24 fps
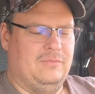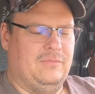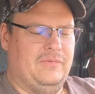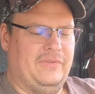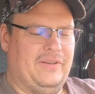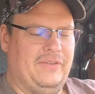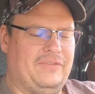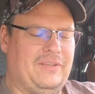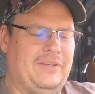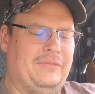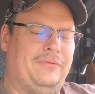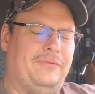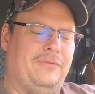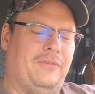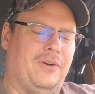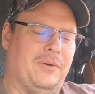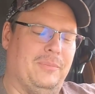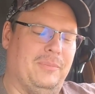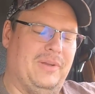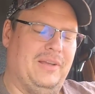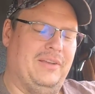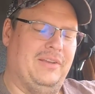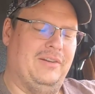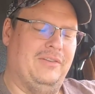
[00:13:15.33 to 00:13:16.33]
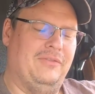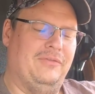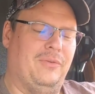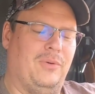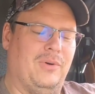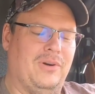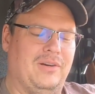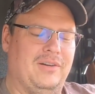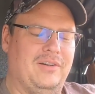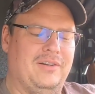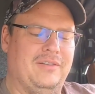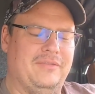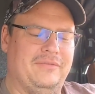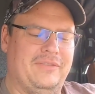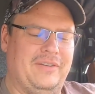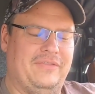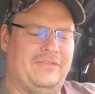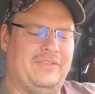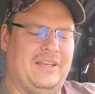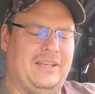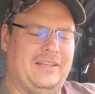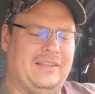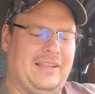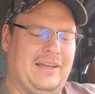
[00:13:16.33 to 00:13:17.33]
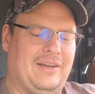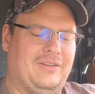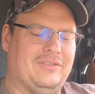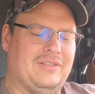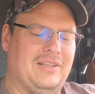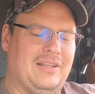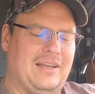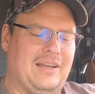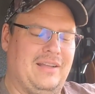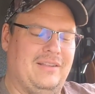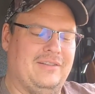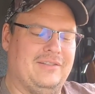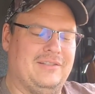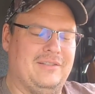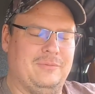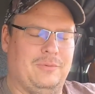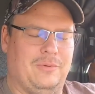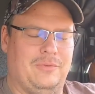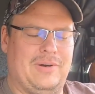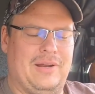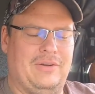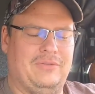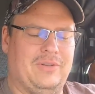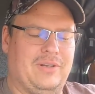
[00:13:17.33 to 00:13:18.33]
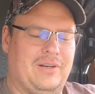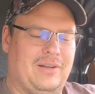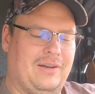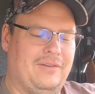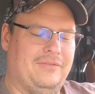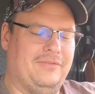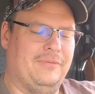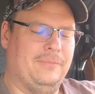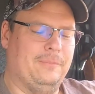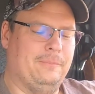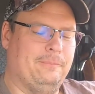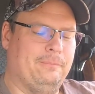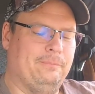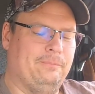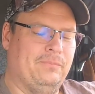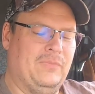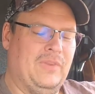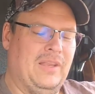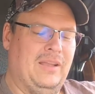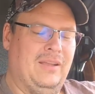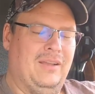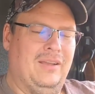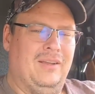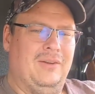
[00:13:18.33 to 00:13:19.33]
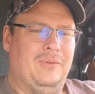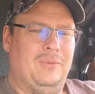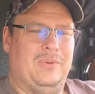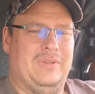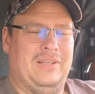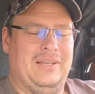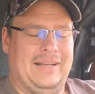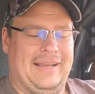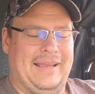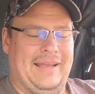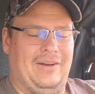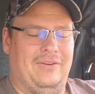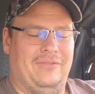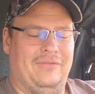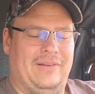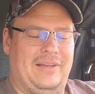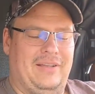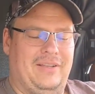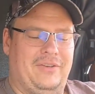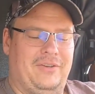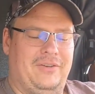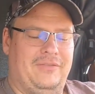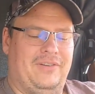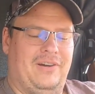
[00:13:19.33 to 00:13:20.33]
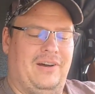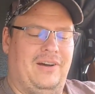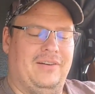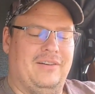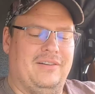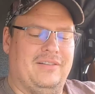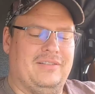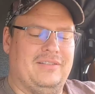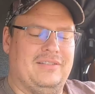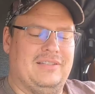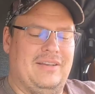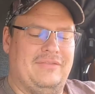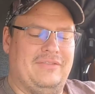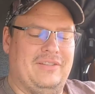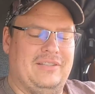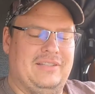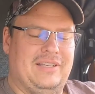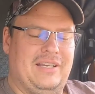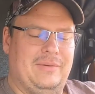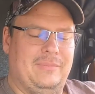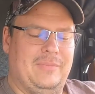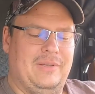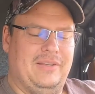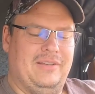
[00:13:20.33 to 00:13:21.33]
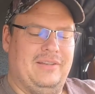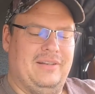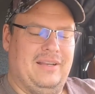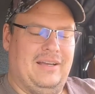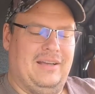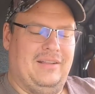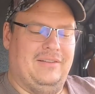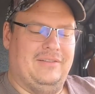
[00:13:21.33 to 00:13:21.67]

$54,415,000, we'll round it off, with an account value of $117 million.